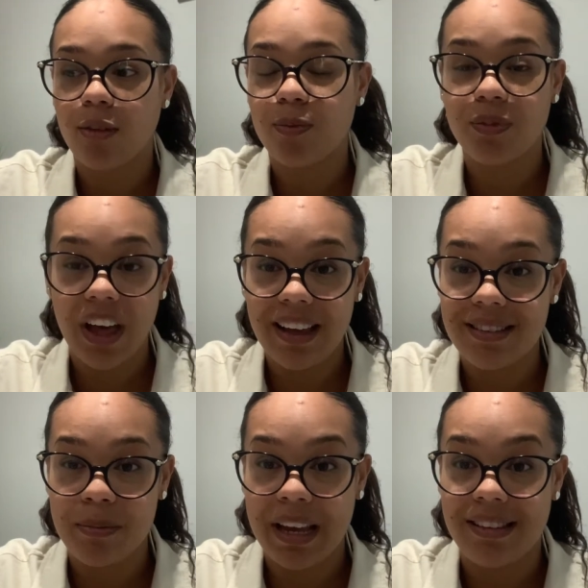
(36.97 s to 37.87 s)
That is
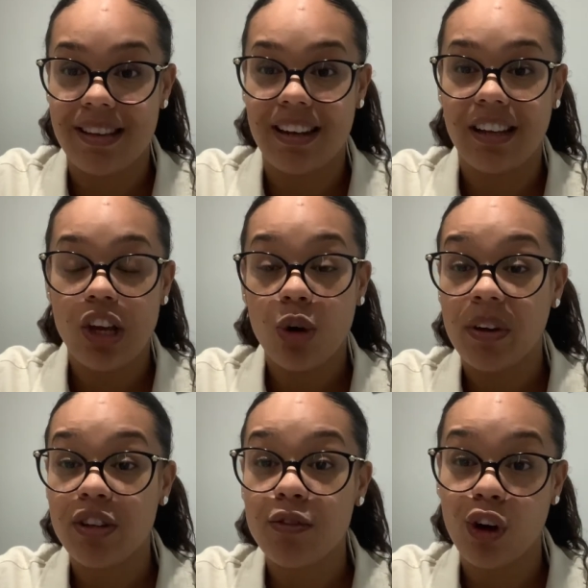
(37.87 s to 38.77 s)
amazing. When
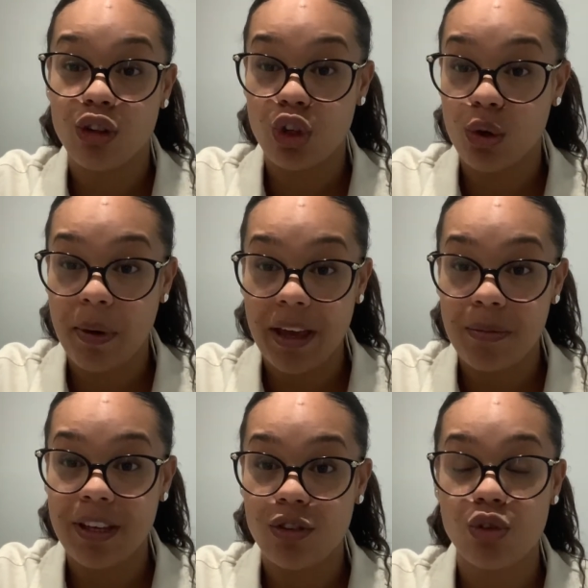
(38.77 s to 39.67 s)
you've got two
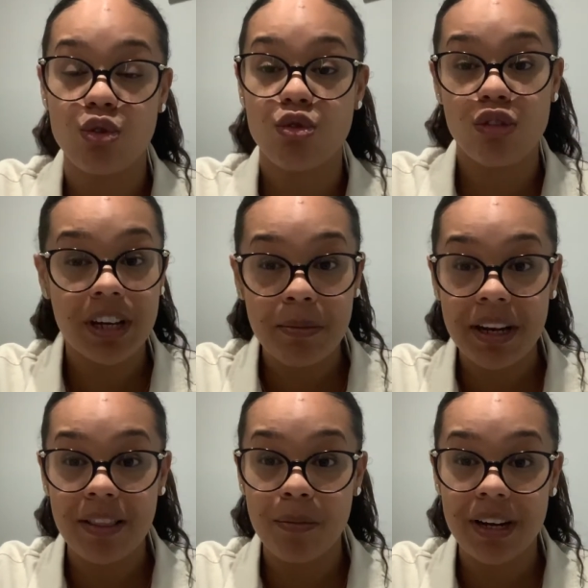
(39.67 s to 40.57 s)
babies screaming in
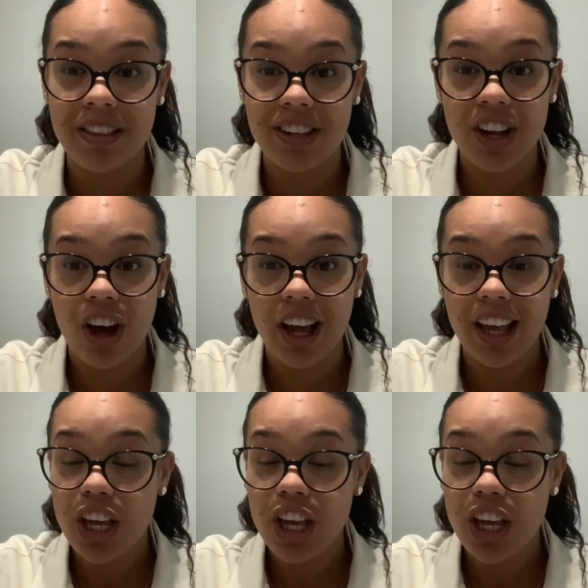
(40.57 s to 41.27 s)
the middle of the night,